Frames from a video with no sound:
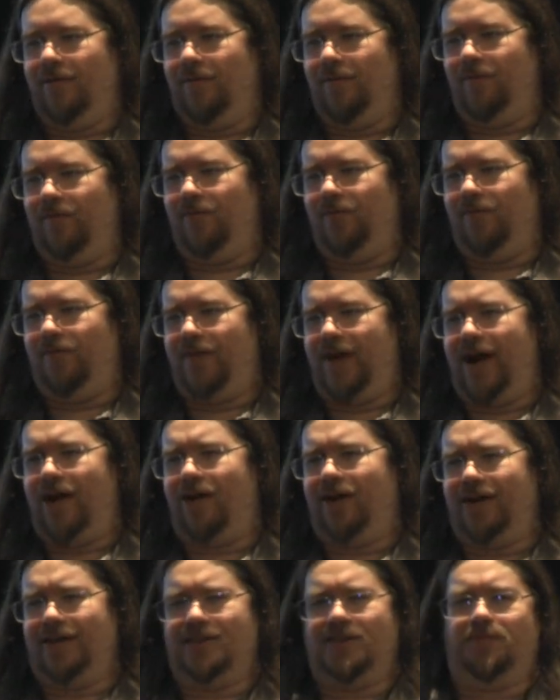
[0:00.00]

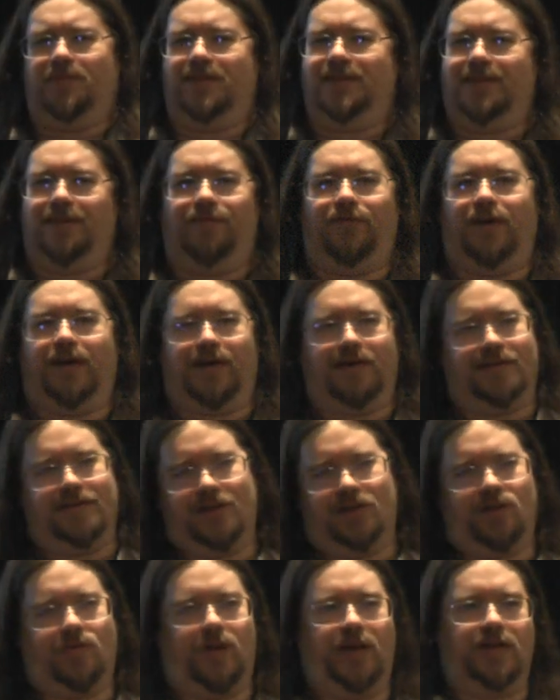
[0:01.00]
very specific
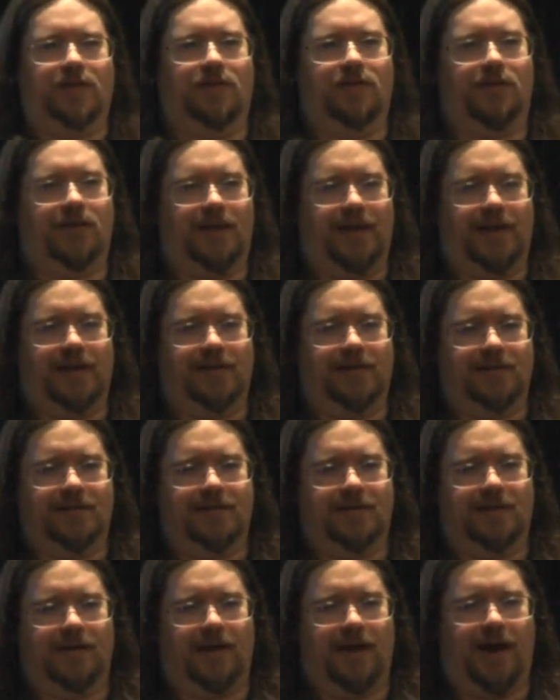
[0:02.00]
situational
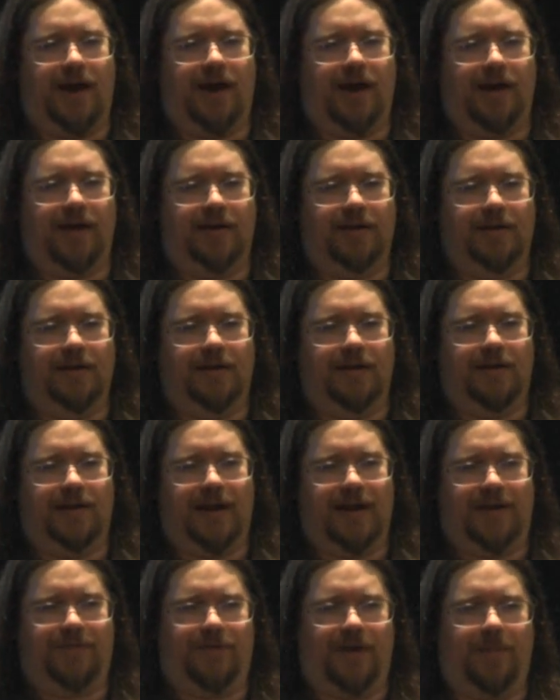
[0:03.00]
things.
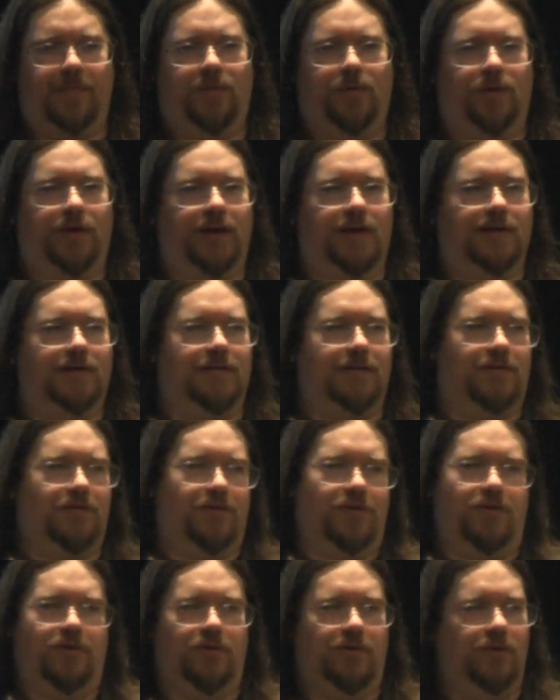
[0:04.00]
Like if I'm pulling
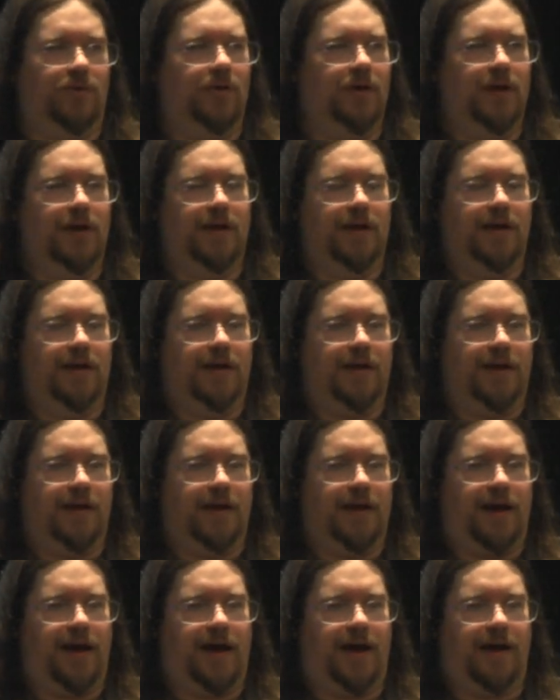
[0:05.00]
through
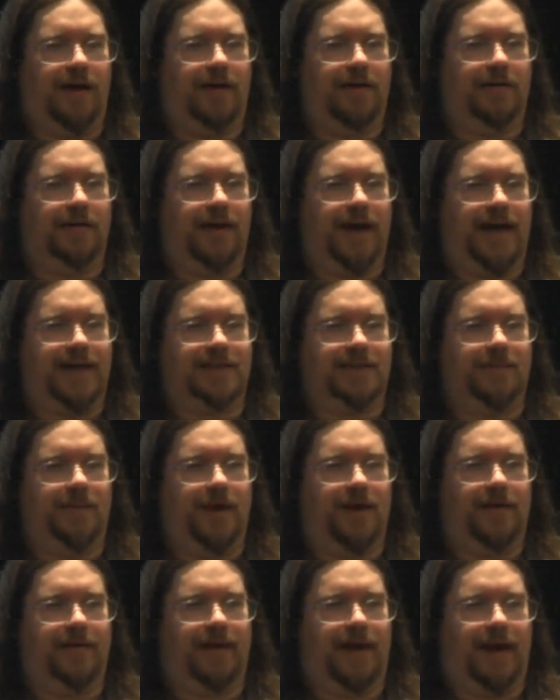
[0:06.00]

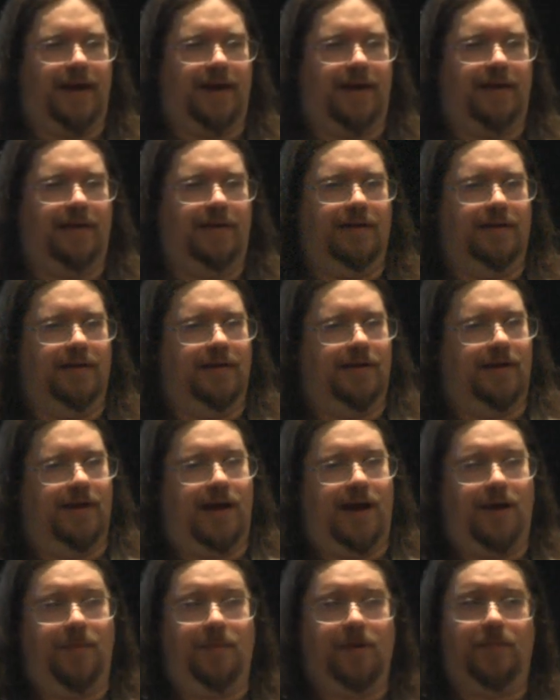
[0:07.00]
XML data,
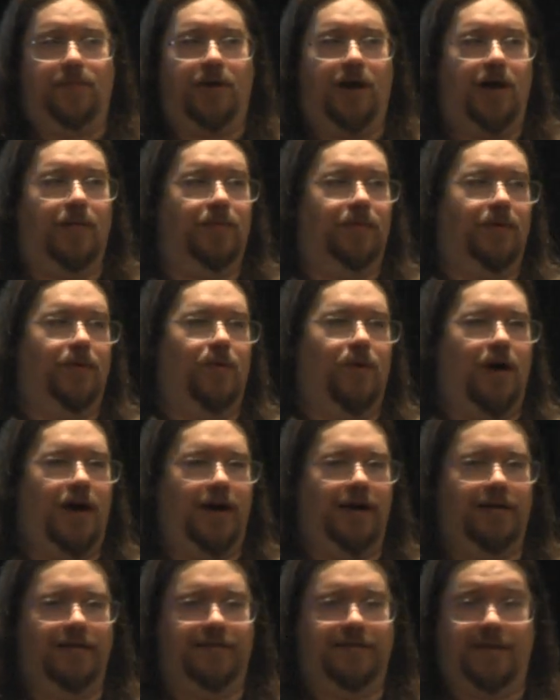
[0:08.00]
I'm going to probably
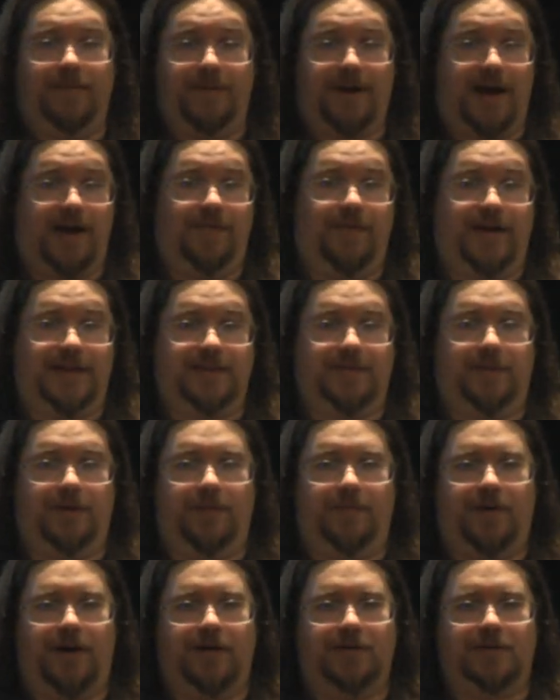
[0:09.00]
want some kind of
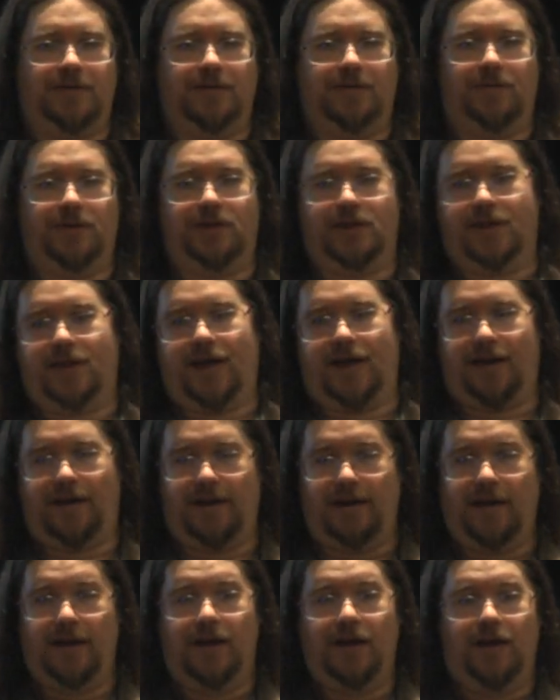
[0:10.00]
XML parser, which
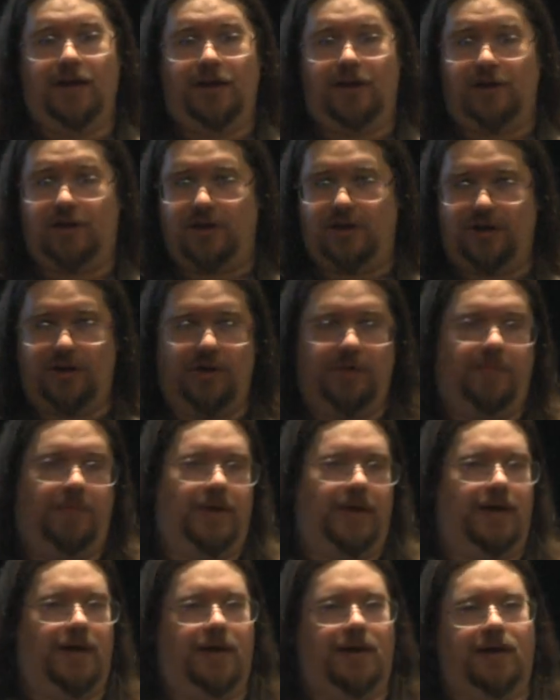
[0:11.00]
again could
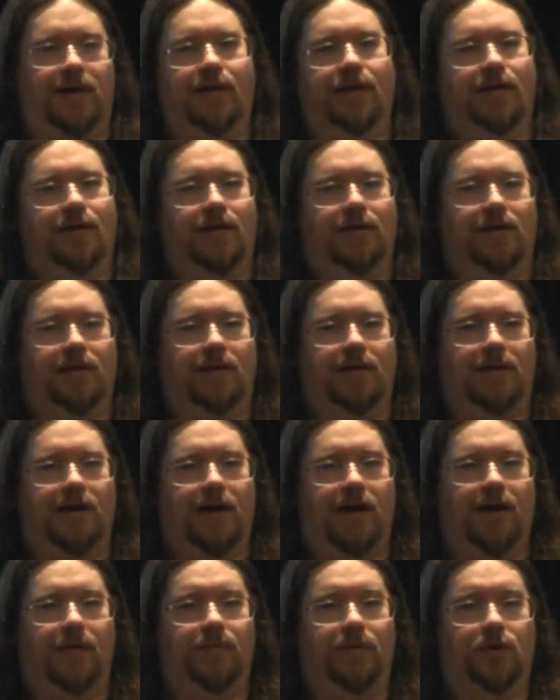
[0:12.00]
be
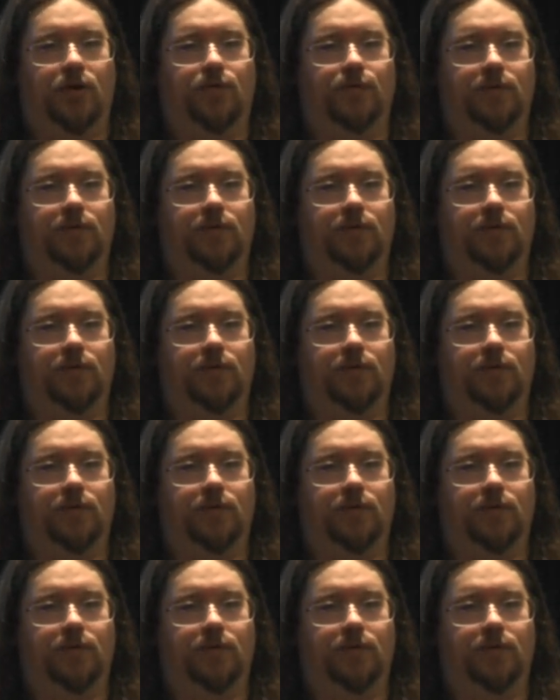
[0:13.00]
Beautiful